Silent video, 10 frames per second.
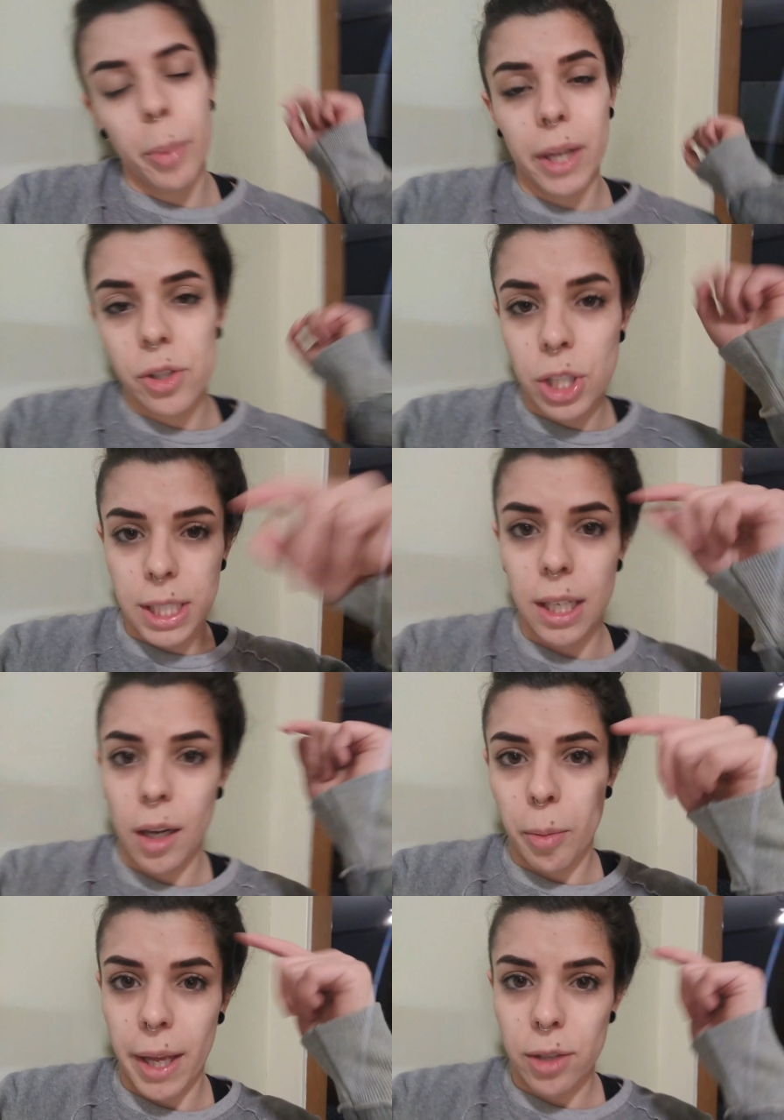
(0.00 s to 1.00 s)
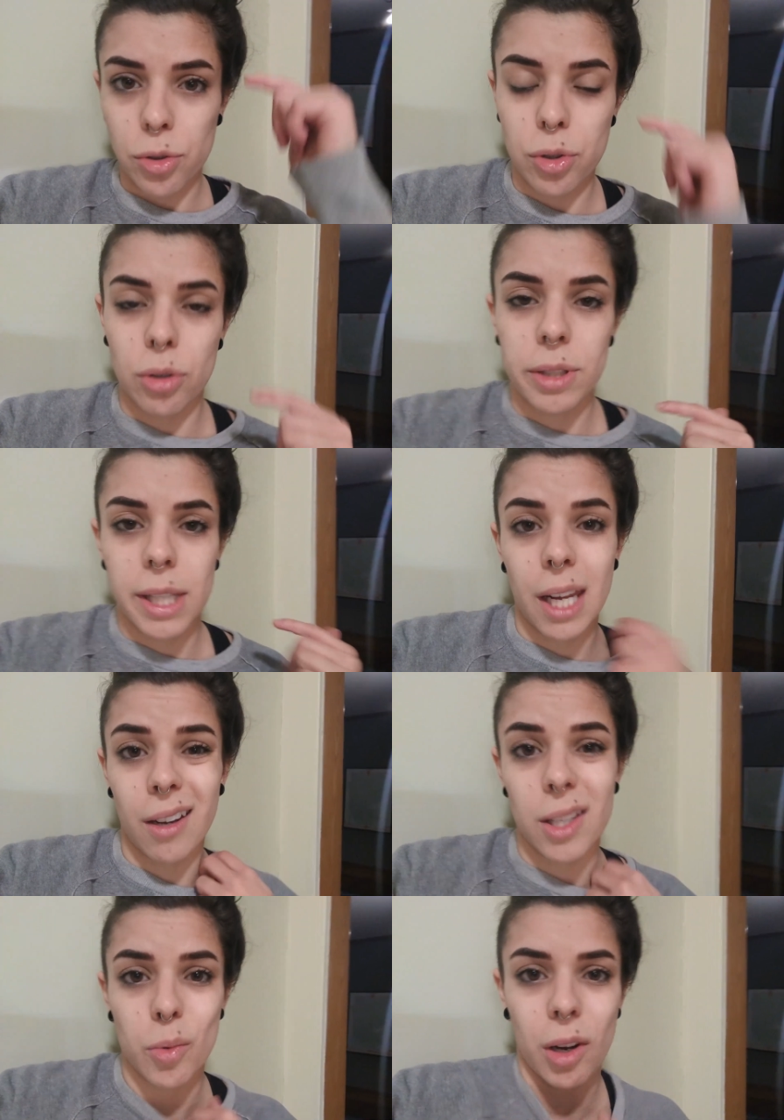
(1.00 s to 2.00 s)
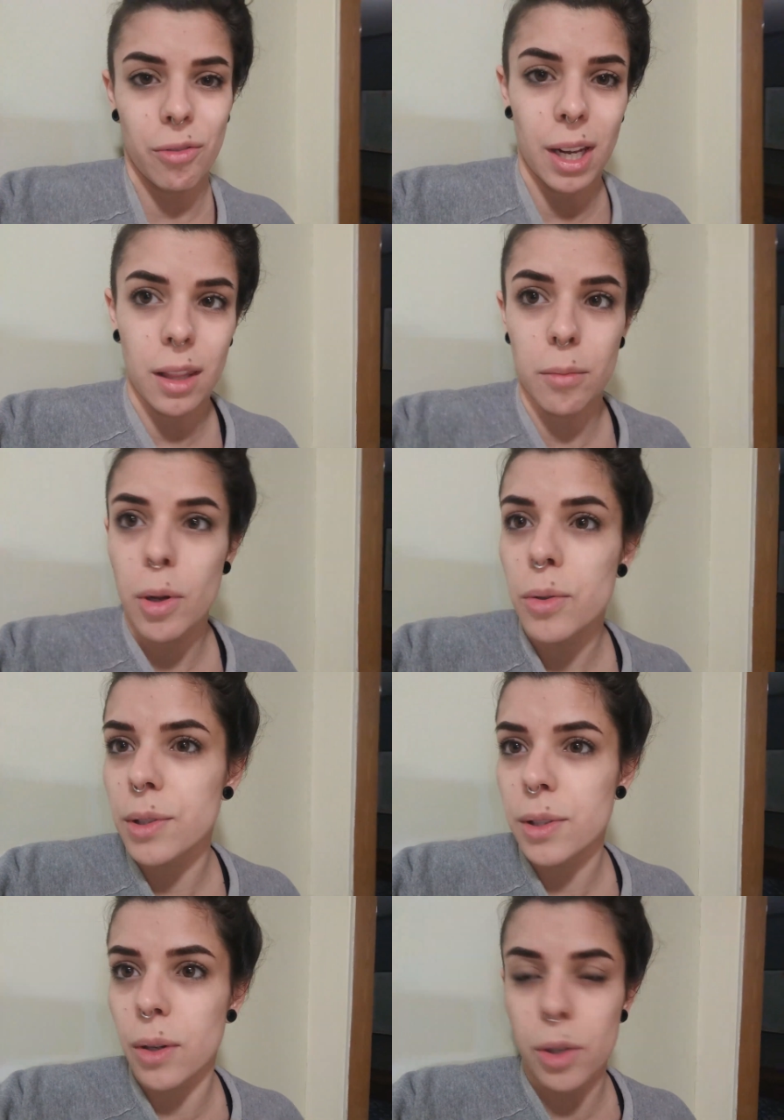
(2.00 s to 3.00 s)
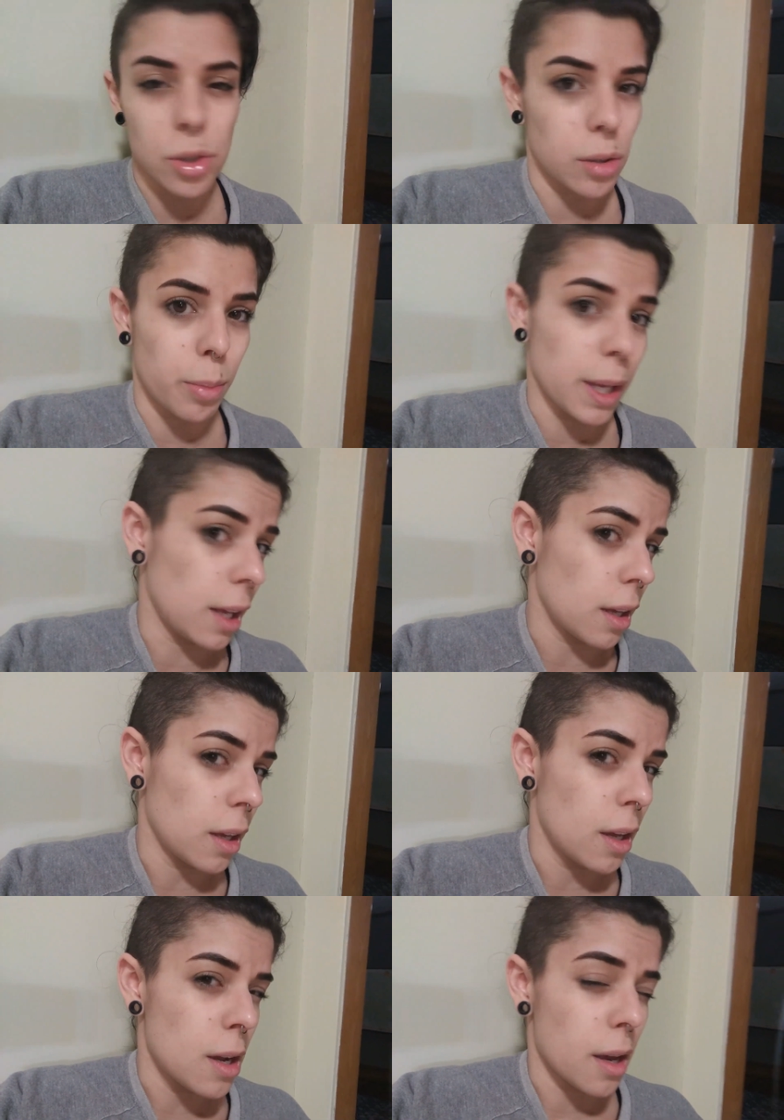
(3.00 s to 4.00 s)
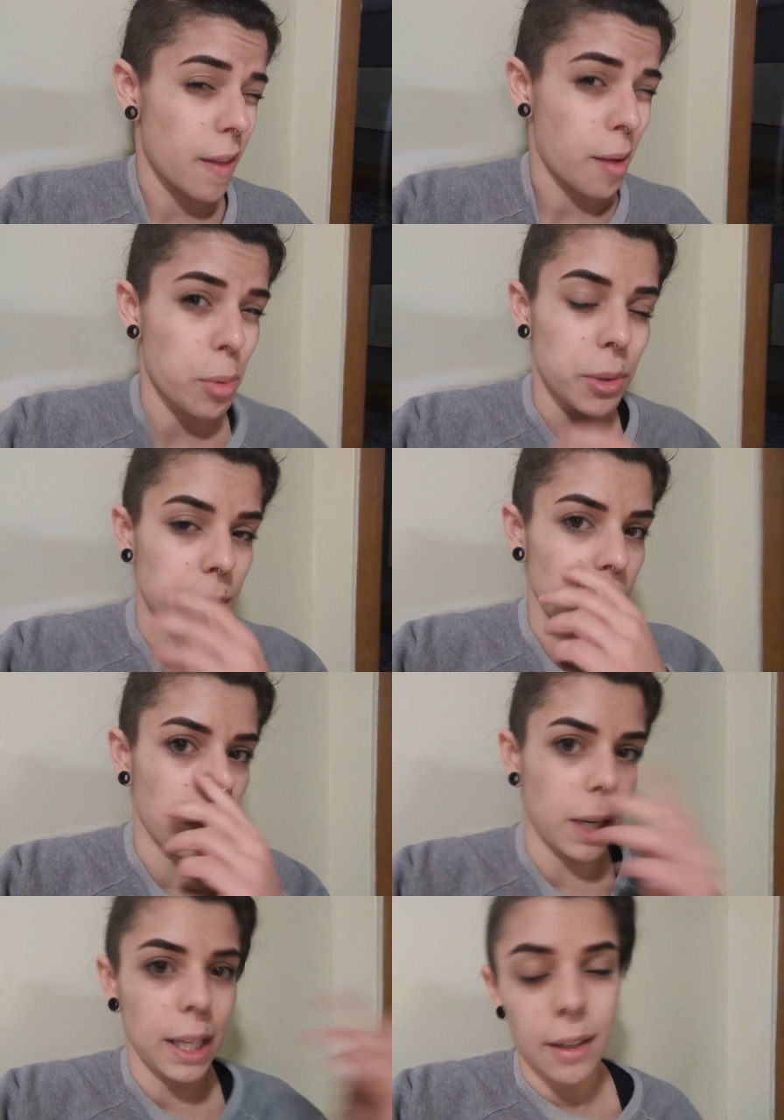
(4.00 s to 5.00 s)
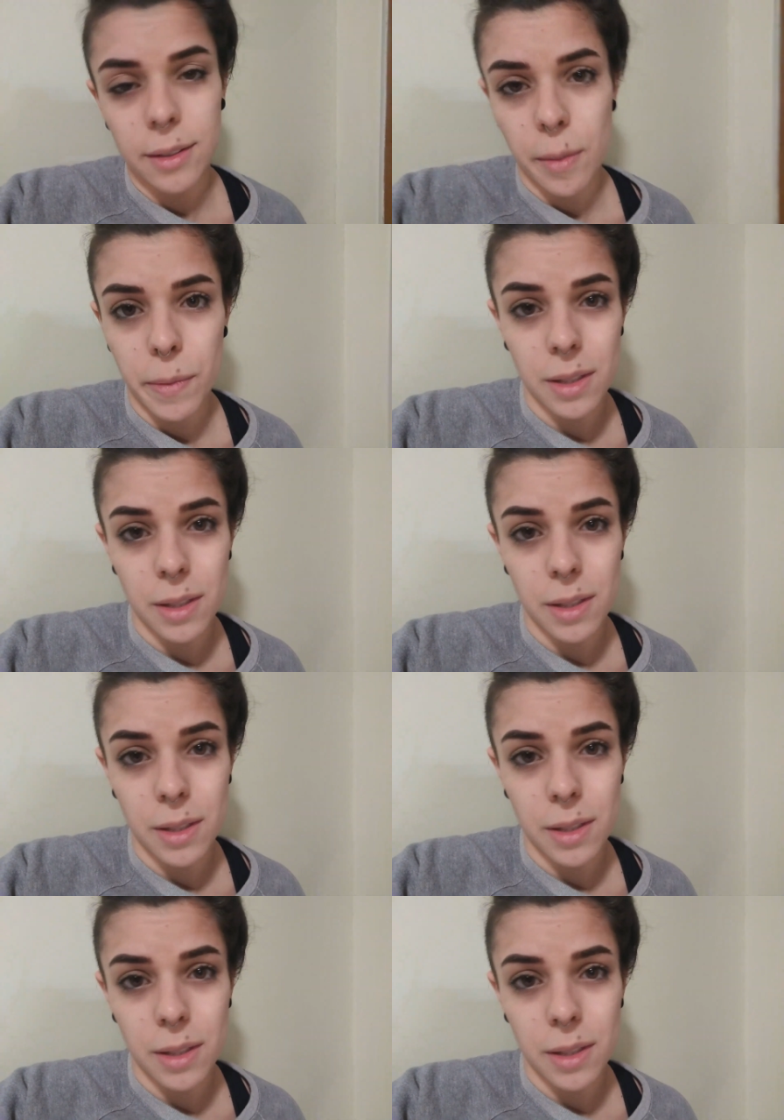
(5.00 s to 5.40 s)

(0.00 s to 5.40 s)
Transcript: but she did a couple extra strokes in the areas where it faded the most, so it should be a lot bolder when it heals up